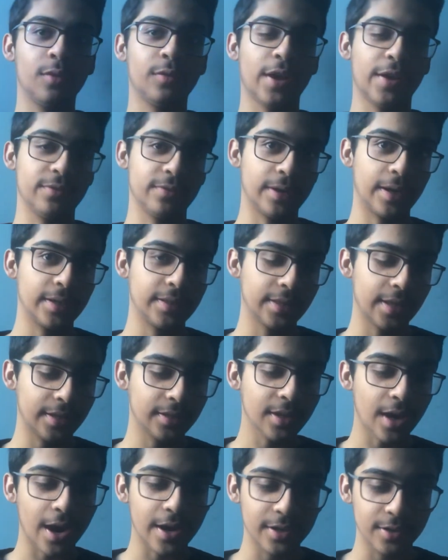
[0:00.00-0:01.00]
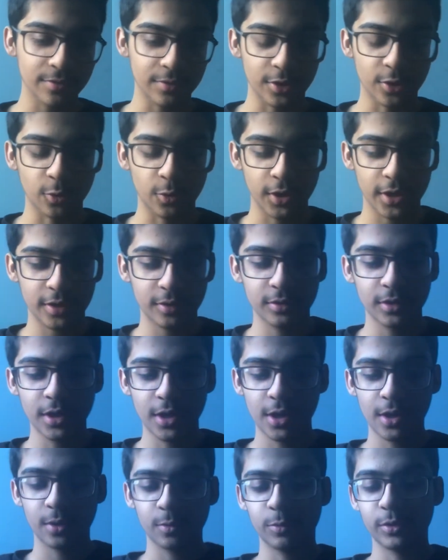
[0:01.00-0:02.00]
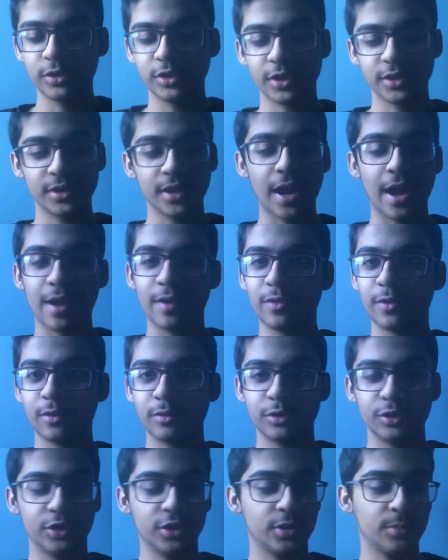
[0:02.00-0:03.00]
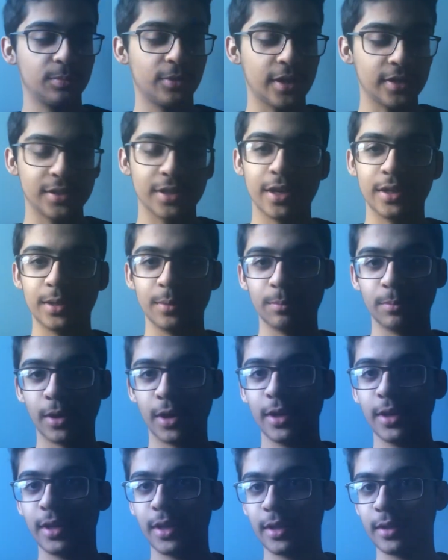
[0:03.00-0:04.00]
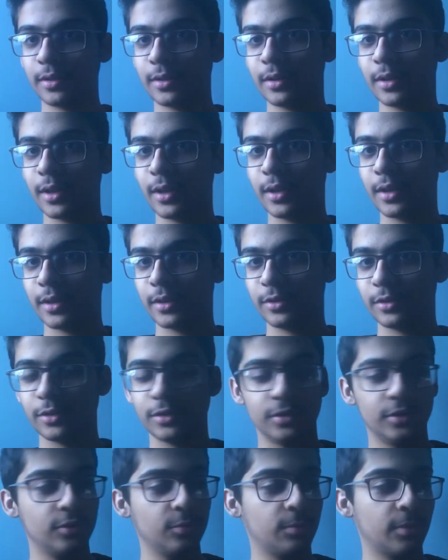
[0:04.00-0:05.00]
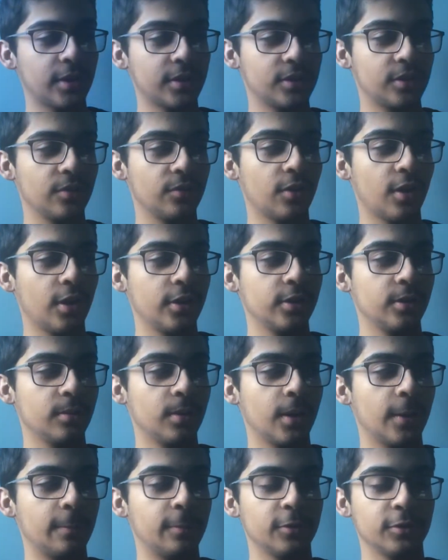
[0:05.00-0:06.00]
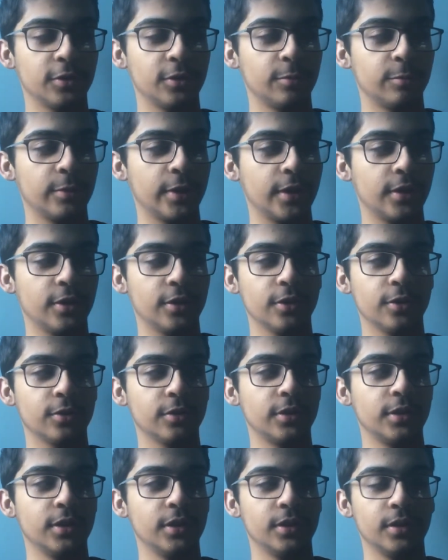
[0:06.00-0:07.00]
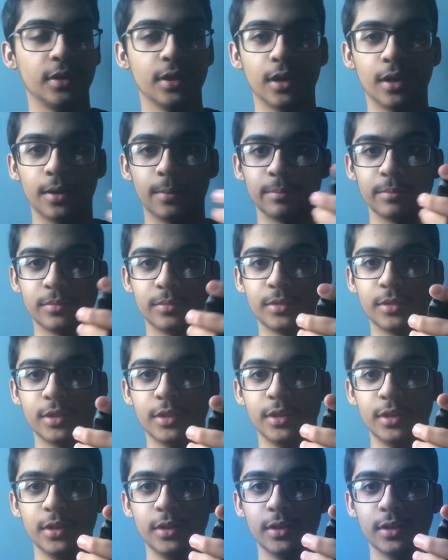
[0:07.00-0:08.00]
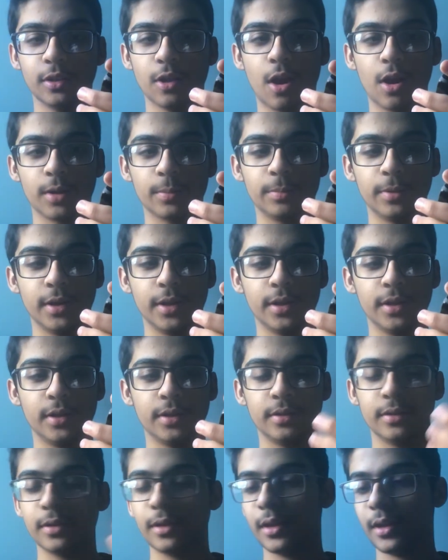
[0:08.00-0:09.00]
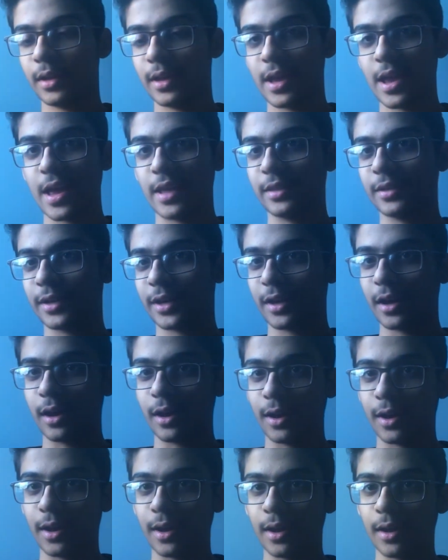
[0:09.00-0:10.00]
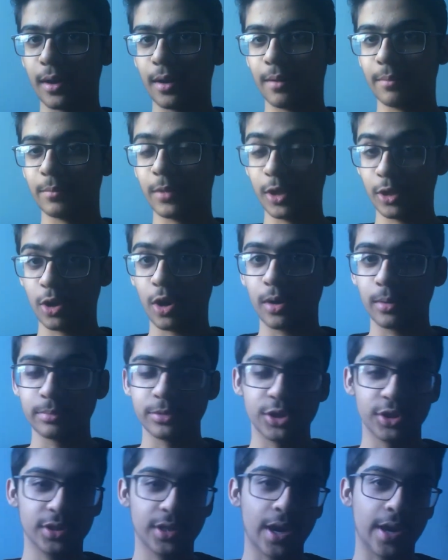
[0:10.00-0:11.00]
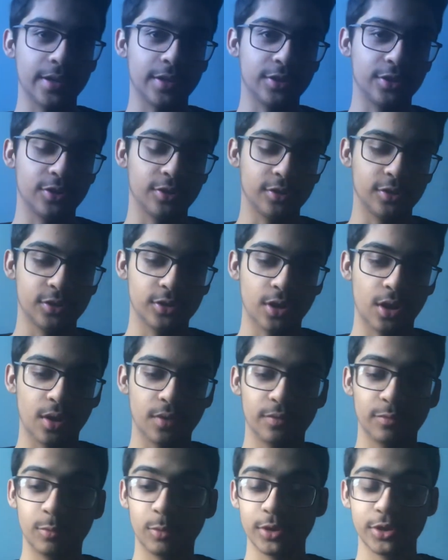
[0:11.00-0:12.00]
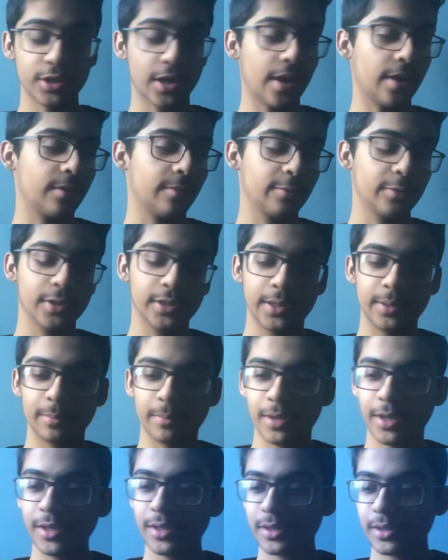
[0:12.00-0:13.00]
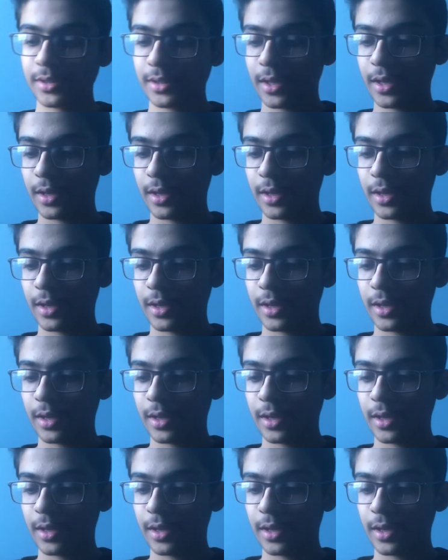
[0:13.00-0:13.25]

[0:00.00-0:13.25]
I find that kind of annoying. With just the iPhone, you just press any button. You press the volume up or the ringer or the lock button, and the alarm just kind of turns off, which I really miss.